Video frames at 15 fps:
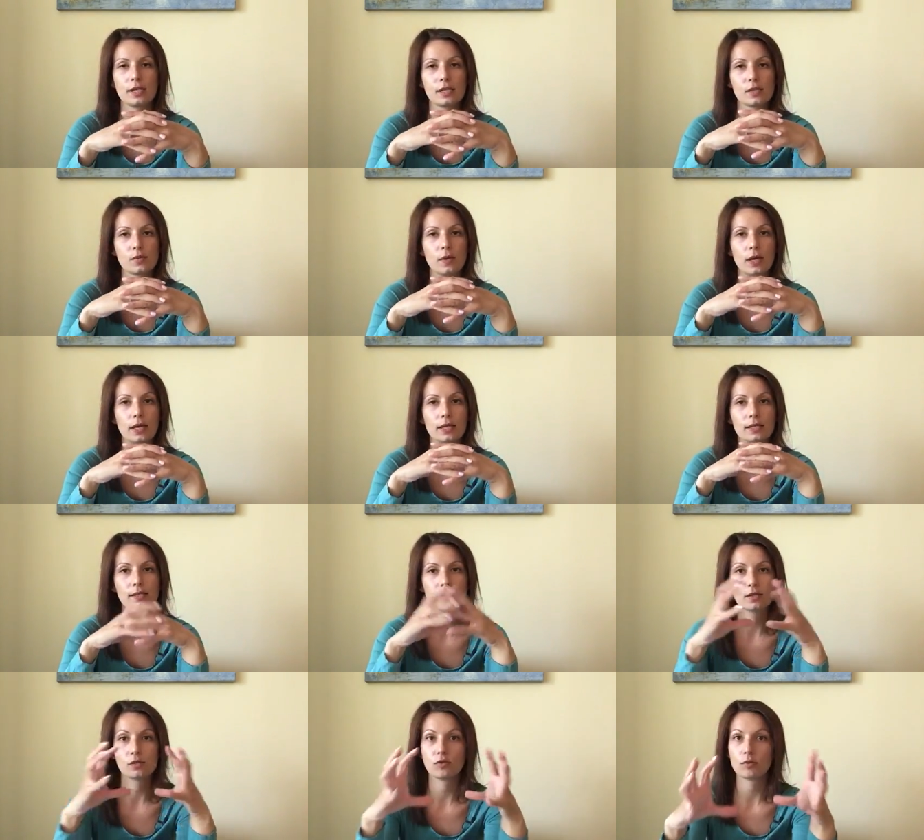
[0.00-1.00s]
That's why
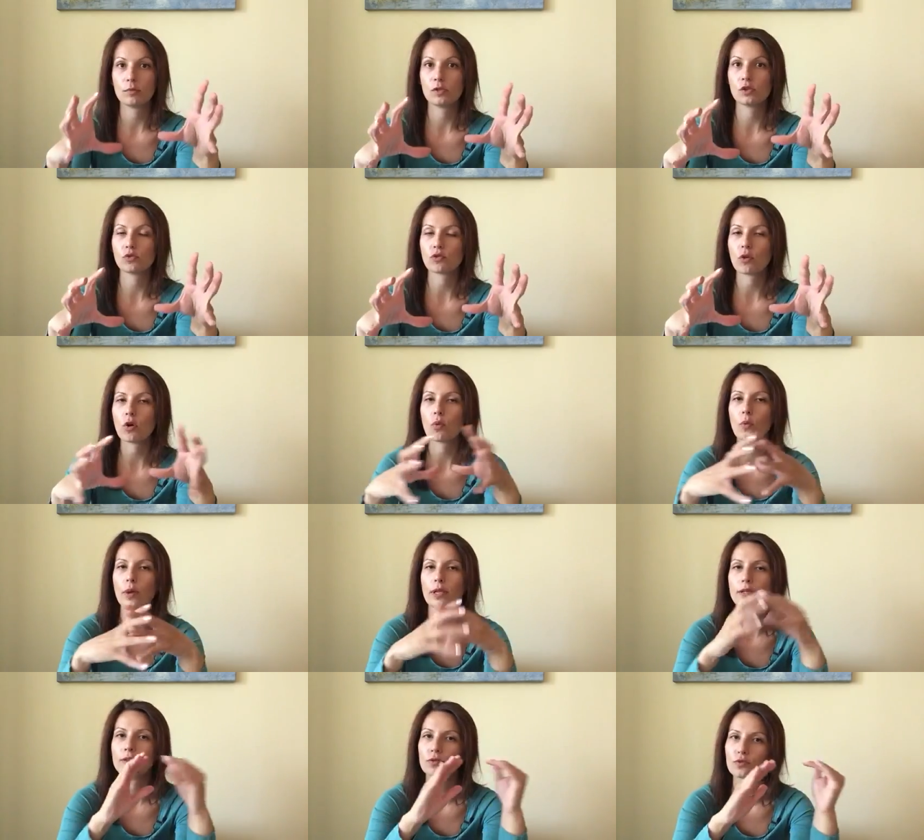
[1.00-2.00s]
it's extremely strong
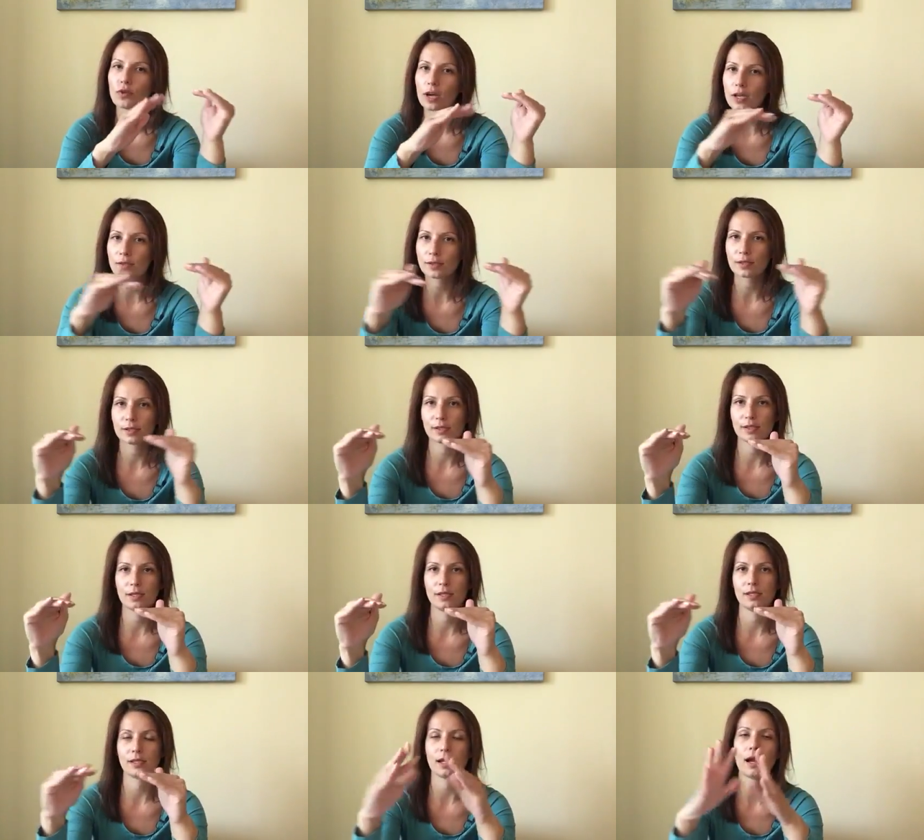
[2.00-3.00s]
when it transits
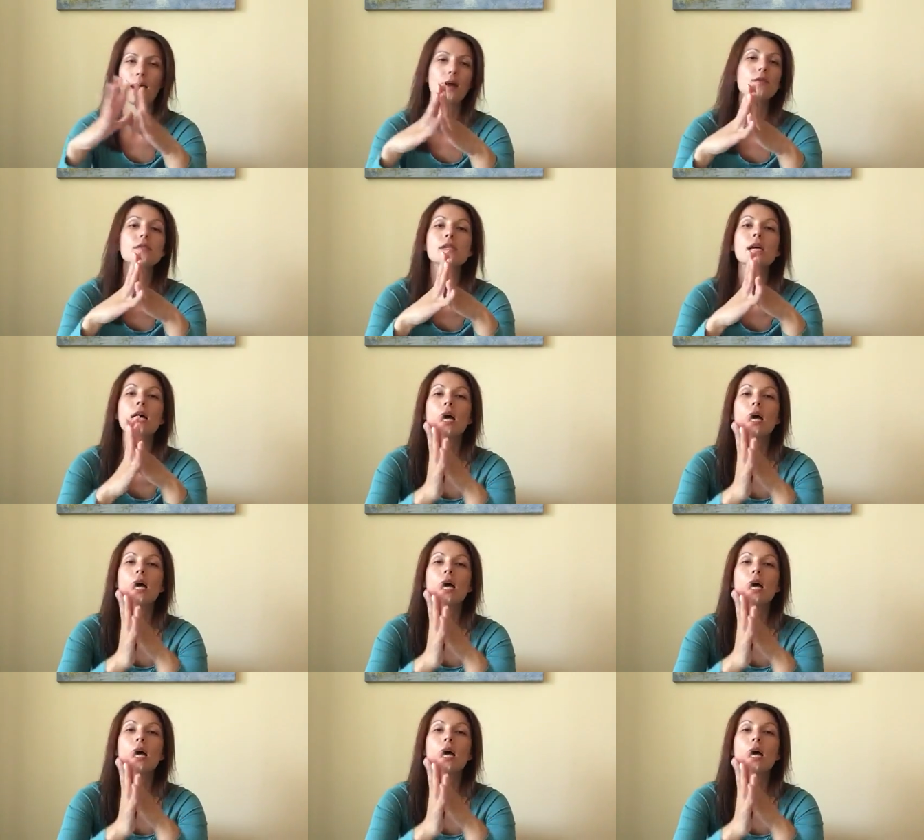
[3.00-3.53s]
this house.